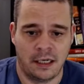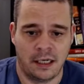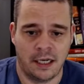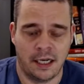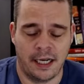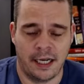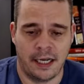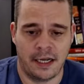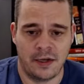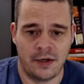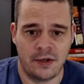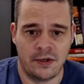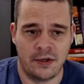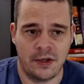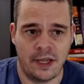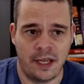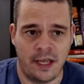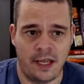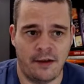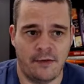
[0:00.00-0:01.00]
And
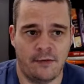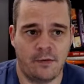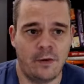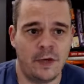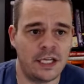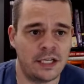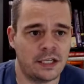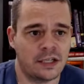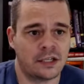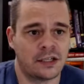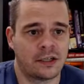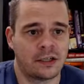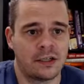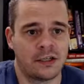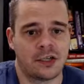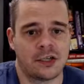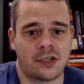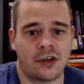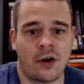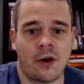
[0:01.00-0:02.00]
if we
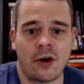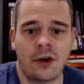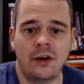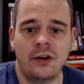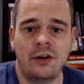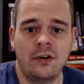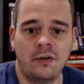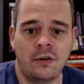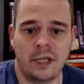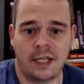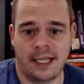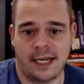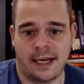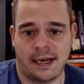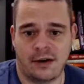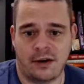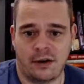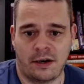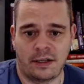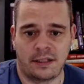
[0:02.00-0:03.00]
just started doing
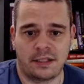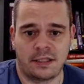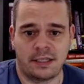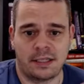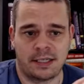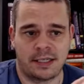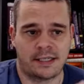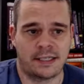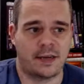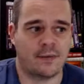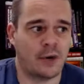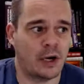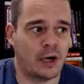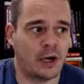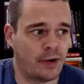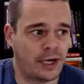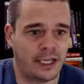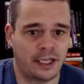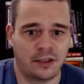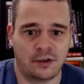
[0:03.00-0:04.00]
that on a
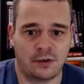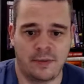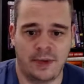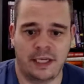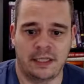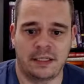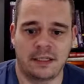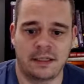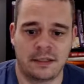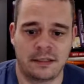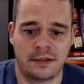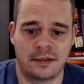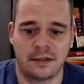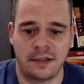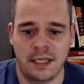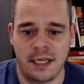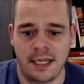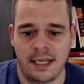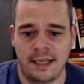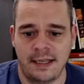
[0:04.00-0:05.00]
semi-regular basis,
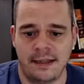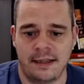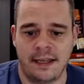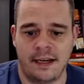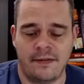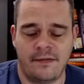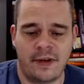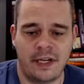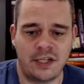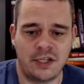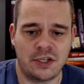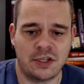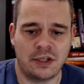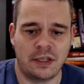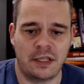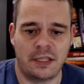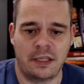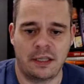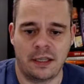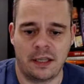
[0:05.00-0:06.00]
then
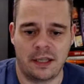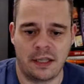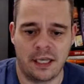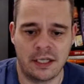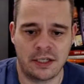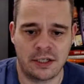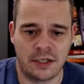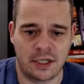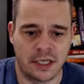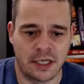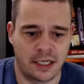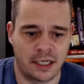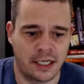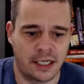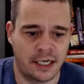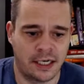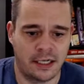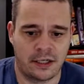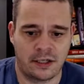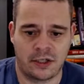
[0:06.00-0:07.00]
eventually things are going to
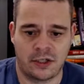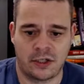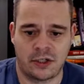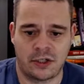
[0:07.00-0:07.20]
kind of